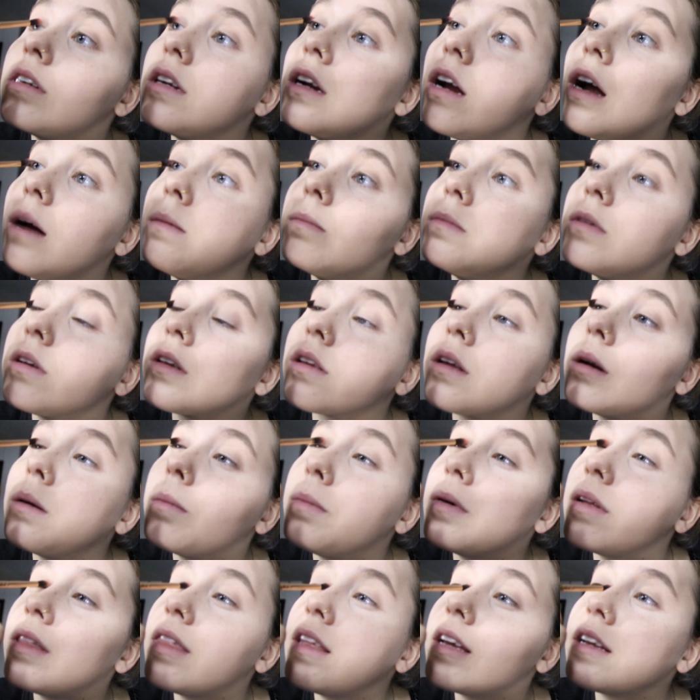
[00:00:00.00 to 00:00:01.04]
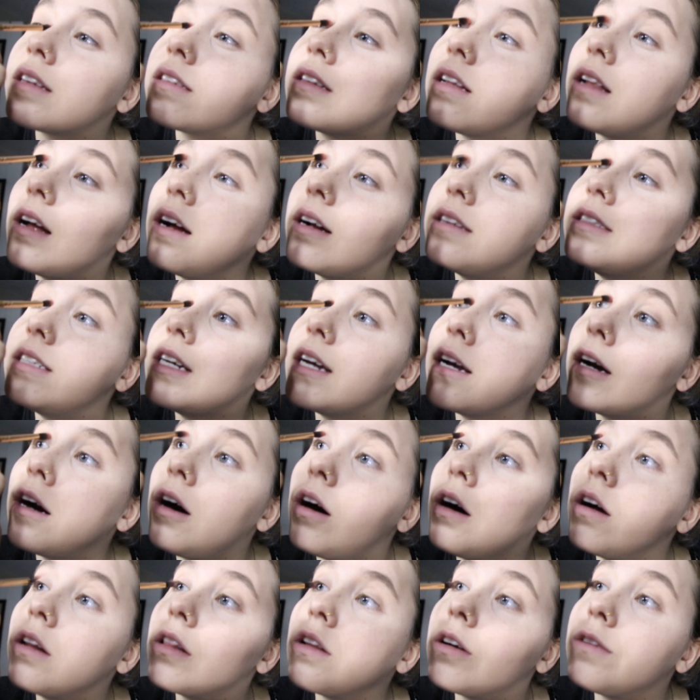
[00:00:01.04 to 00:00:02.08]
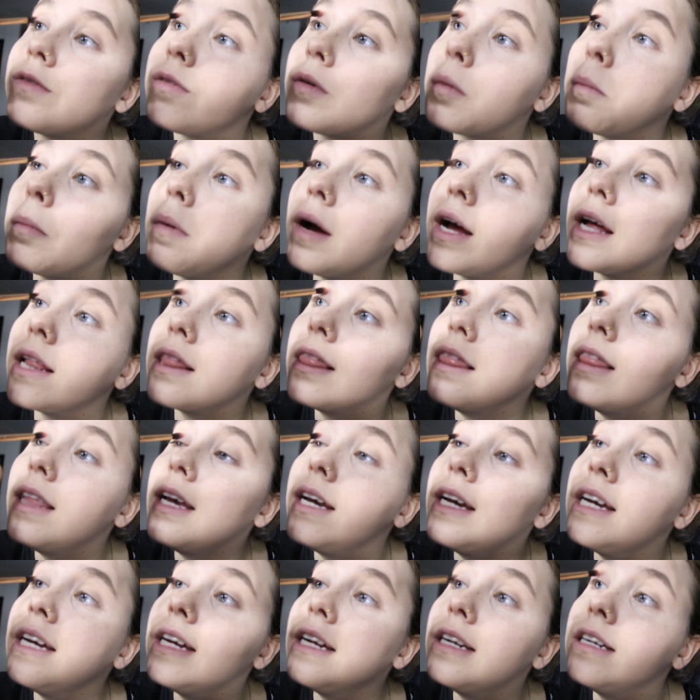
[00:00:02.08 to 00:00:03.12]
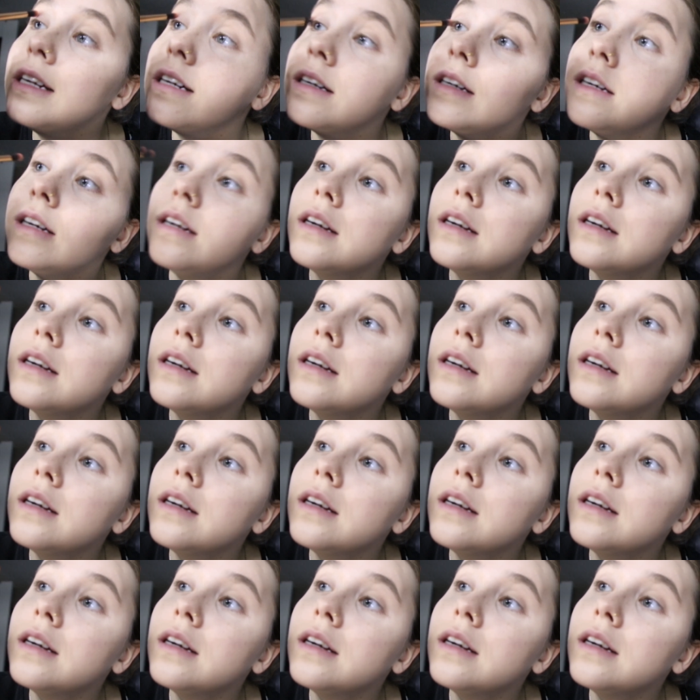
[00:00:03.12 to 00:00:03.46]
I'm just gonna put Thanks a Latte all over my lid.